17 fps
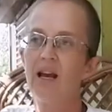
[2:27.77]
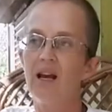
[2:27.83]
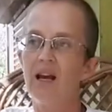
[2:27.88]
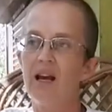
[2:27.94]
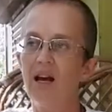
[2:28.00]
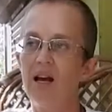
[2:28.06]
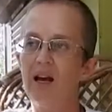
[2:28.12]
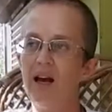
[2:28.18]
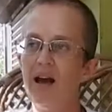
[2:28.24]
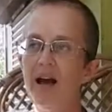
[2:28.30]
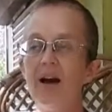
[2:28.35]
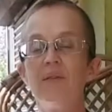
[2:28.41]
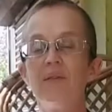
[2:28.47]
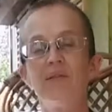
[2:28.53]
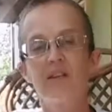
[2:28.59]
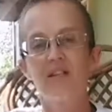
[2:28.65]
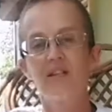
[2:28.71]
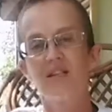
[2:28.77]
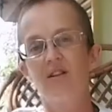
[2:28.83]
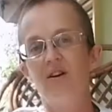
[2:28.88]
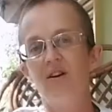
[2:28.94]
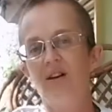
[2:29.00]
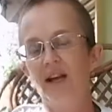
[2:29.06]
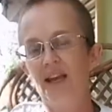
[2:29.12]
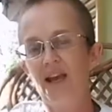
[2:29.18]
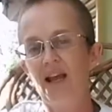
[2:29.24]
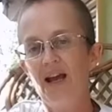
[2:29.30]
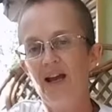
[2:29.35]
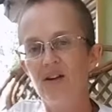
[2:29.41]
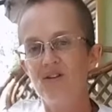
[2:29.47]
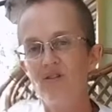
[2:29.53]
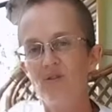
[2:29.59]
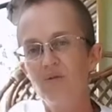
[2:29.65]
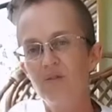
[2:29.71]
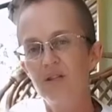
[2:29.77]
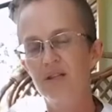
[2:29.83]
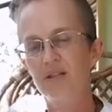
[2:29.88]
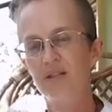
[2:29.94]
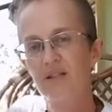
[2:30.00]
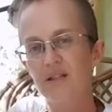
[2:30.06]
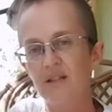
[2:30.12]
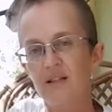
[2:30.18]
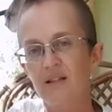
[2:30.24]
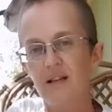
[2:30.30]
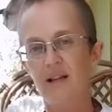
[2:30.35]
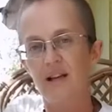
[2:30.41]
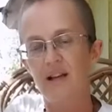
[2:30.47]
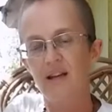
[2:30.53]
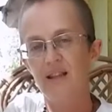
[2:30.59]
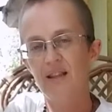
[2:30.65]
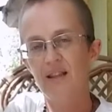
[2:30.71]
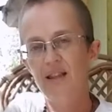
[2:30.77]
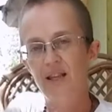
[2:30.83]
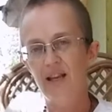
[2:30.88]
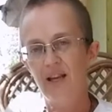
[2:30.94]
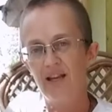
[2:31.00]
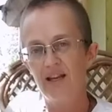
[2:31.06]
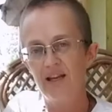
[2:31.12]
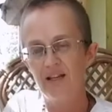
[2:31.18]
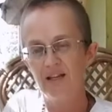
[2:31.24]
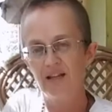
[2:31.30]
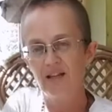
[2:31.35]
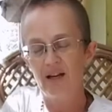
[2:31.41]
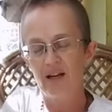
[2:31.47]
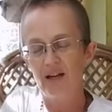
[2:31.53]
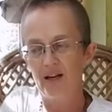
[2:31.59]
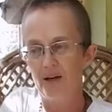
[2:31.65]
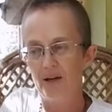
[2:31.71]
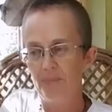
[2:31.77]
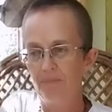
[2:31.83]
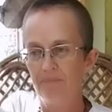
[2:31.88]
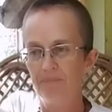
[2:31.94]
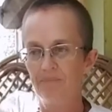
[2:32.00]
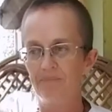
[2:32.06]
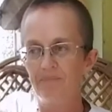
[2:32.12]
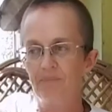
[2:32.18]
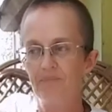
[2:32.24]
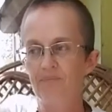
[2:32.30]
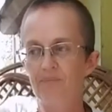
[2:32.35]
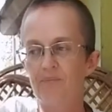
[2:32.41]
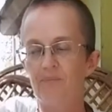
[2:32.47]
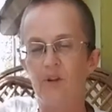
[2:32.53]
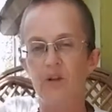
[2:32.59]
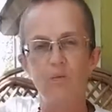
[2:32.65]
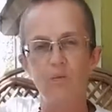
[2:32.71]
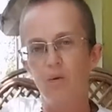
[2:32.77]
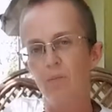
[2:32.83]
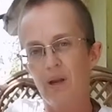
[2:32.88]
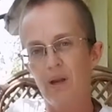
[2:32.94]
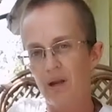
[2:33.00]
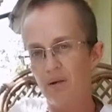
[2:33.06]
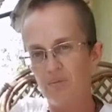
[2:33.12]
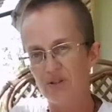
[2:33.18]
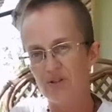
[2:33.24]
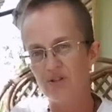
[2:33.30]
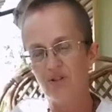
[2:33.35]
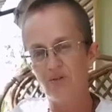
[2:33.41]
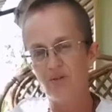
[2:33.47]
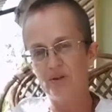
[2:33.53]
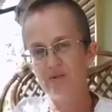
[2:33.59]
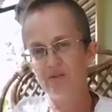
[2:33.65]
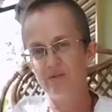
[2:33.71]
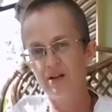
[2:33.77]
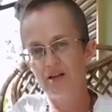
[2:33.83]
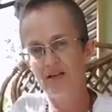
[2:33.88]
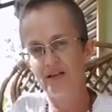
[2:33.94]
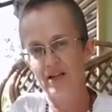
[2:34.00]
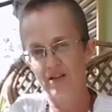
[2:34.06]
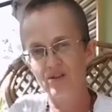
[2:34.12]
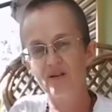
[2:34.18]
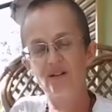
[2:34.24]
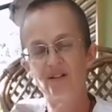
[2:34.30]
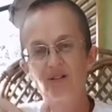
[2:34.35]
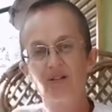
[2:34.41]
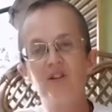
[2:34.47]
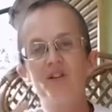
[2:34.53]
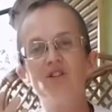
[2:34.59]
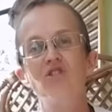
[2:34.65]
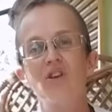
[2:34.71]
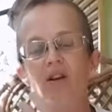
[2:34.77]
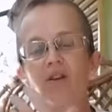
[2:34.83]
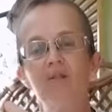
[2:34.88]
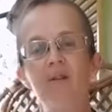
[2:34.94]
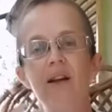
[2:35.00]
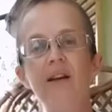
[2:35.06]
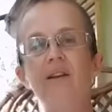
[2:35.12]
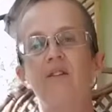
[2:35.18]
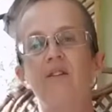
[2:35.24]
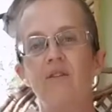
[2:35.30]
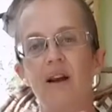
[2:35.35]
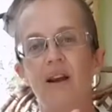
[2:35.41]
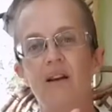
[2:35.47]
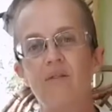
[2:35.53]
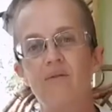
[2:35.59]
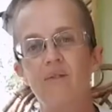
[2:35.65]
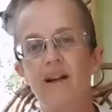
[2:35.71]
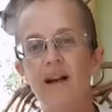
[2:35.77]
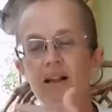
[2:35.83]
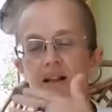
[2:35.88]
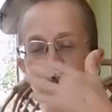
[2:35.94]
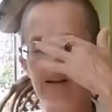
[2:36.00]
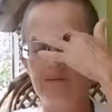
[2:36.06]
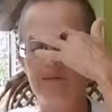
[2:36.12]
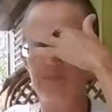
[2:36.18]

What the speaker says: have this thought, I can't do this, then you won't be able to do it, right? That thought's going to create your reality.